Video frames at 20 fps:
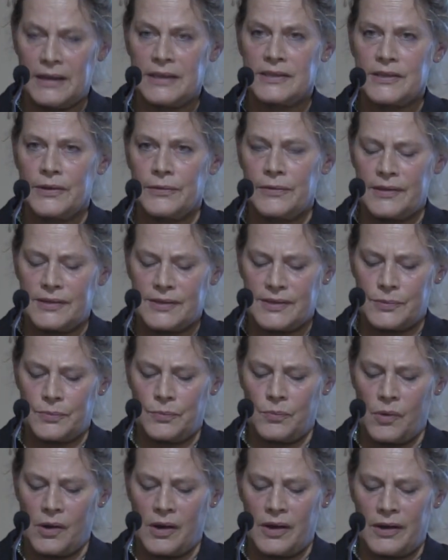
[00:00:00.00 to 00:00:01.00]
So this
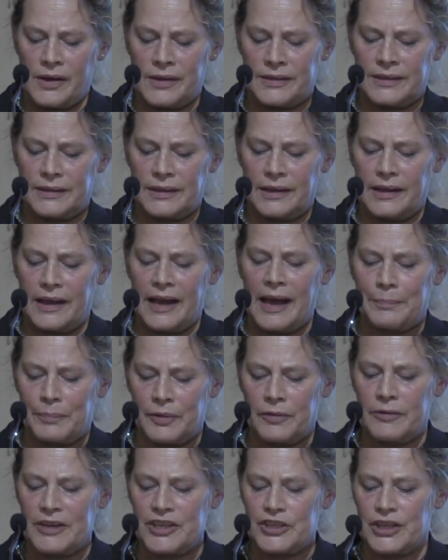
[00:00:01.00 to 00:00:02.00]
word,
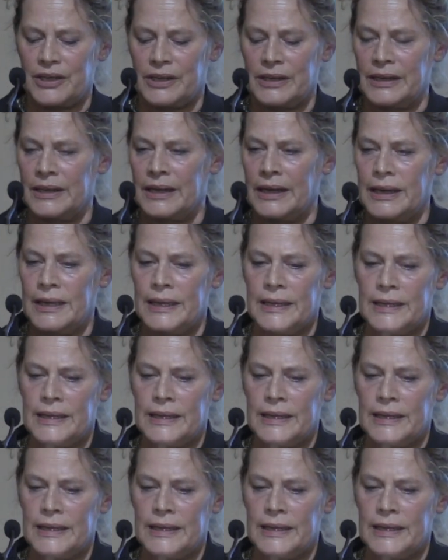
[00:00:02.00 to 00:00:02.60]
apparition,